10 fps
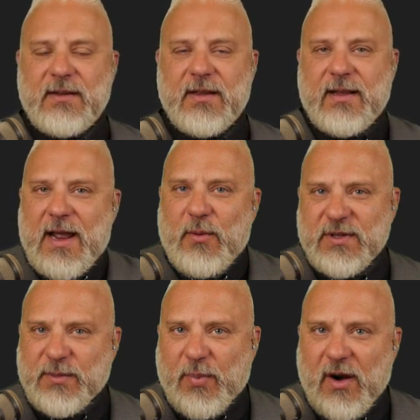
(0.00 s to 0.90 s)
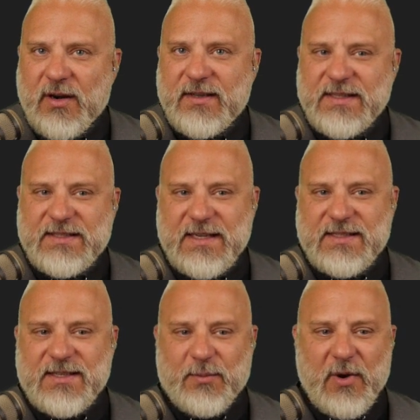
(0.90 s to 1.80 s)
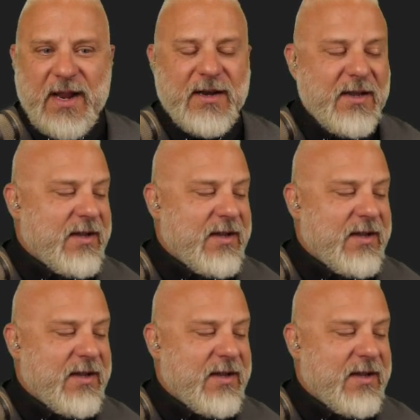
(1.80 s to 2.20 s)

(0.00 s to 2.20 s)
And I was a part of this system, right?